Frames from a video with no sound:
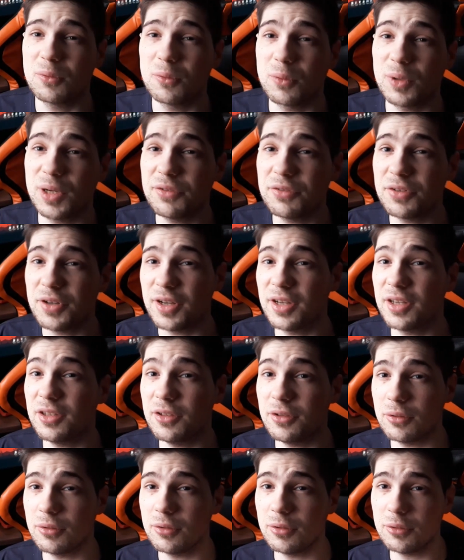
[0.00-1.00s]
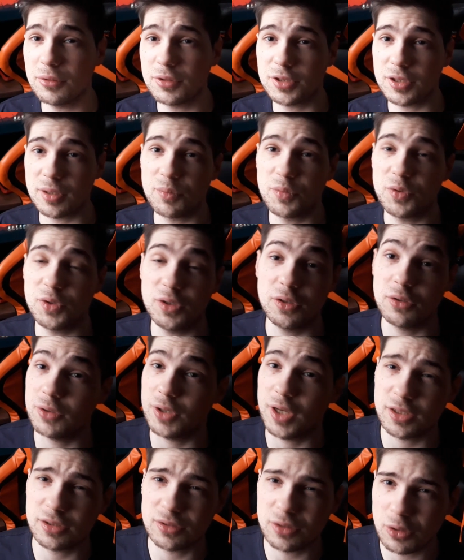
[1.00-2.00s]
Whenever you loot something, you
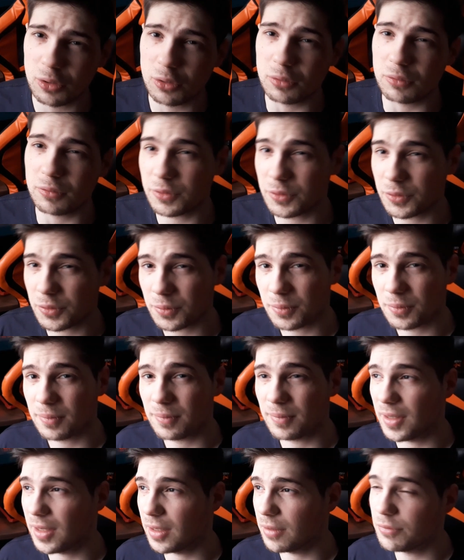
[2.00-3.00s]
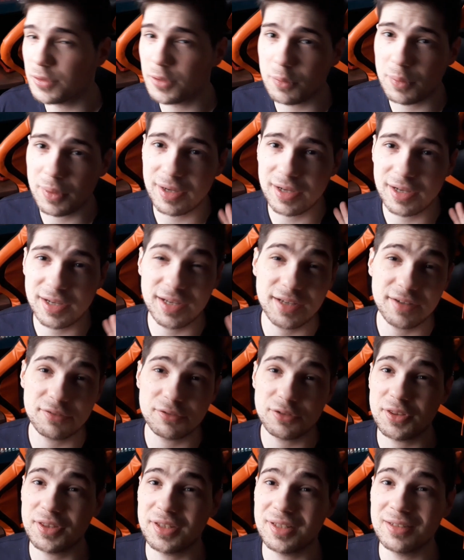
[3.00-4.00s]
get gold everywhere,
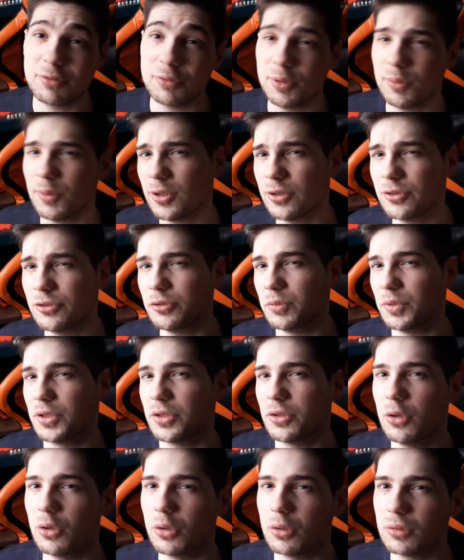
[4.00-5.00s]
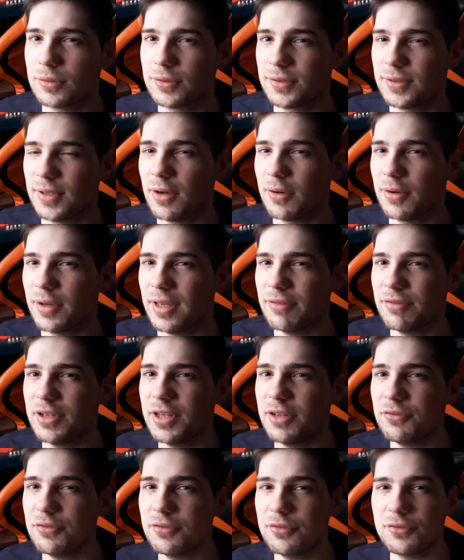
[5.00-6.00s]
everything rewards you with gold. Now, even
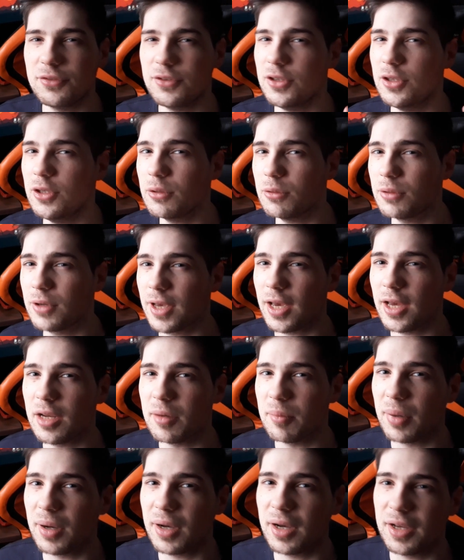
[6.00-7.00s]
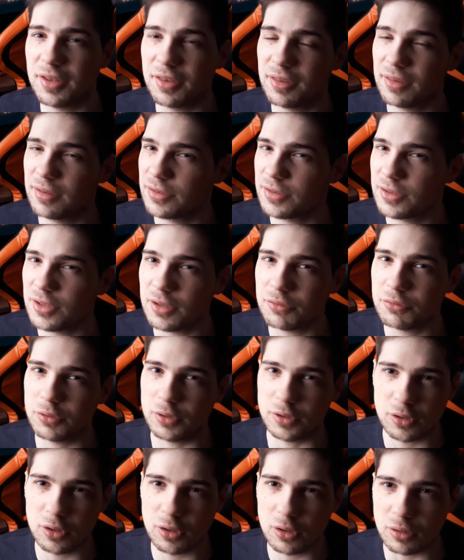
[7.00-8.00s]
if you can buy stuff
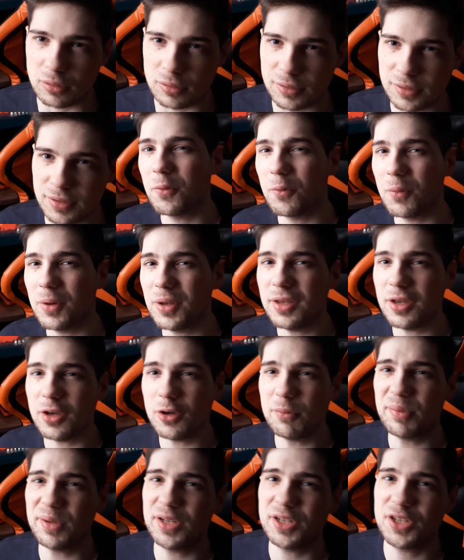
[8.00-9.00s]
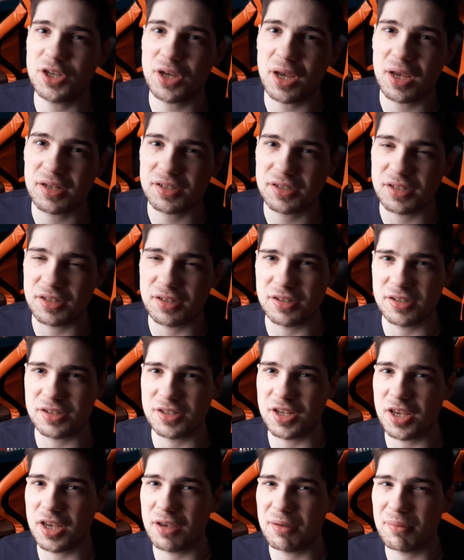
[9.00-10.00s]
with gold, when you open a chest in this
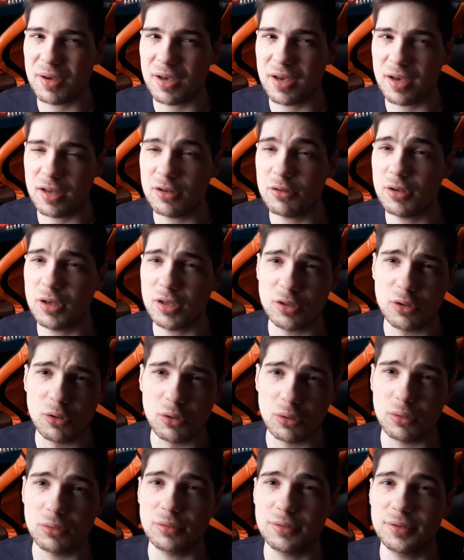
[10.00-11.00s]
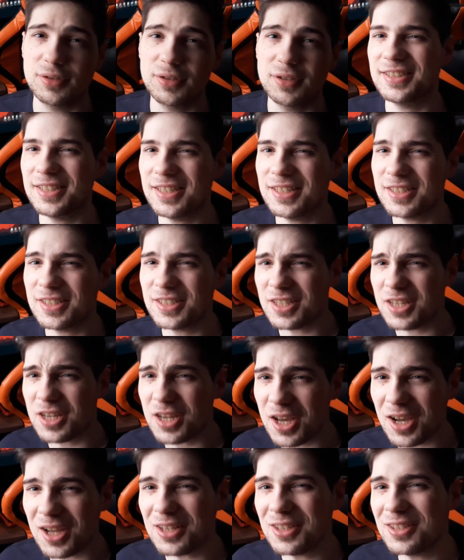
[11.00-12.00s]
game and you get gold, it's
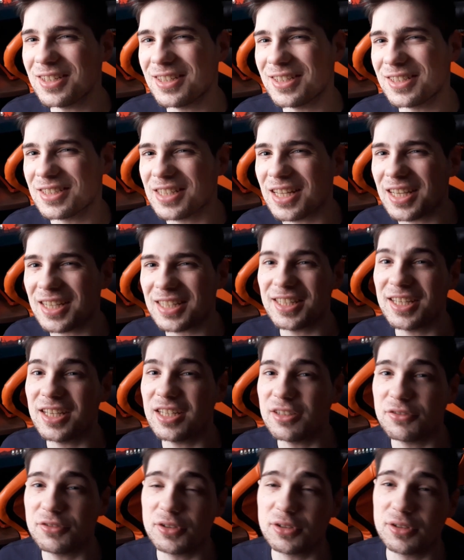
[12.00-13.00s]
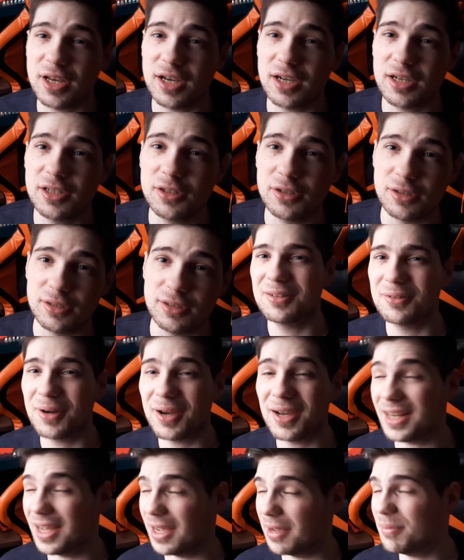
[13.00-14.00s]
not exactly gonna feel that good,
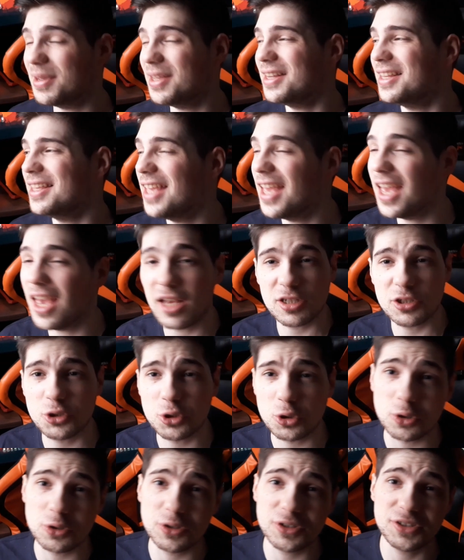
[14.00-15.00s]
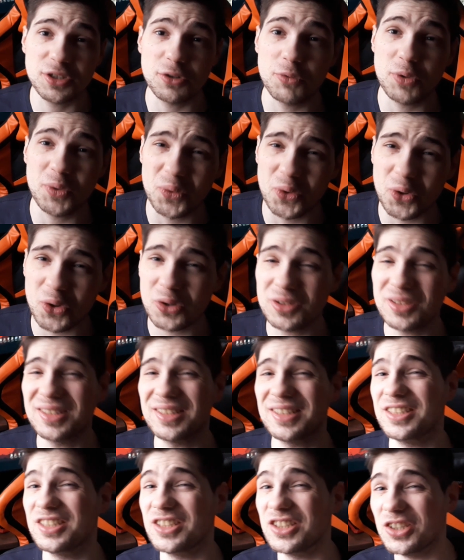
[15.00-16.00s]
right? I mean, yeah, sure, it's a reward,
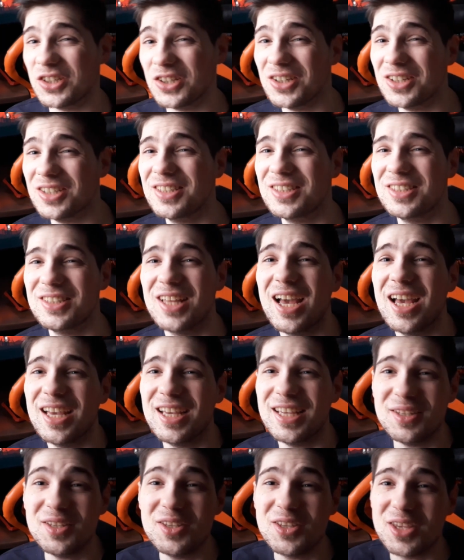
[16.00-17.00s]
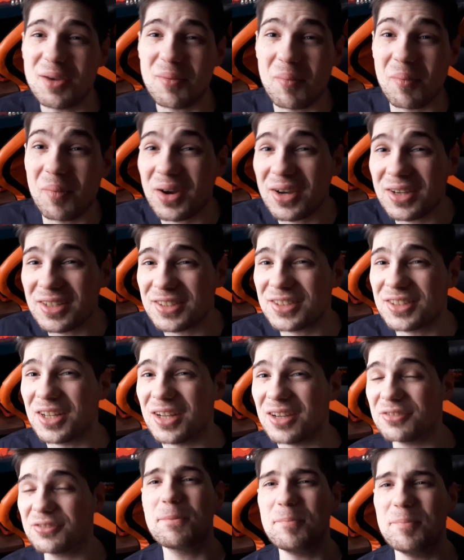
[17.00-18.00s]
it's good, I can buy
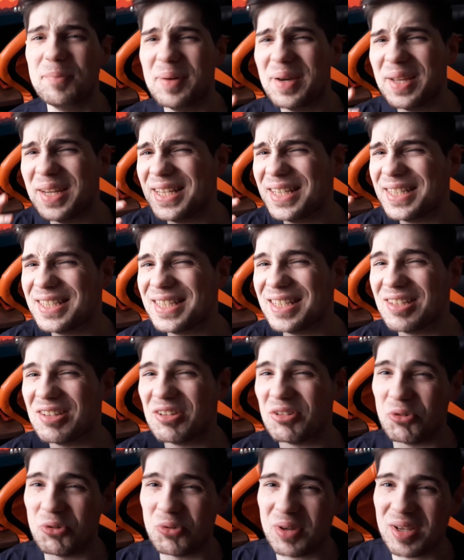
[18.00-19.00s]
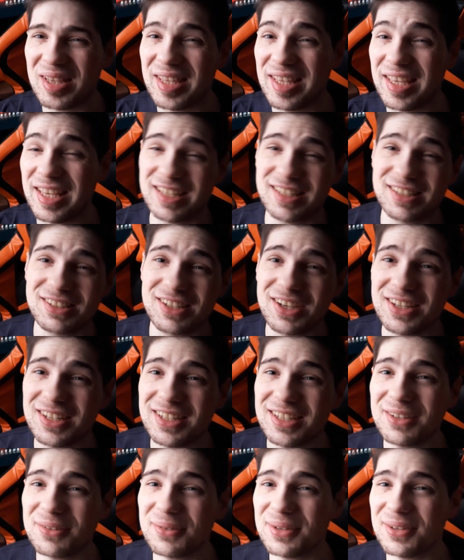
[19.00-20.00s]
stuff, but is it really
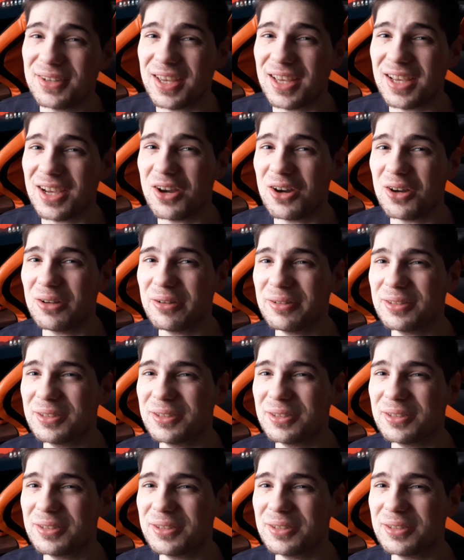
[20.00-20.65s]
exciting when you get gold?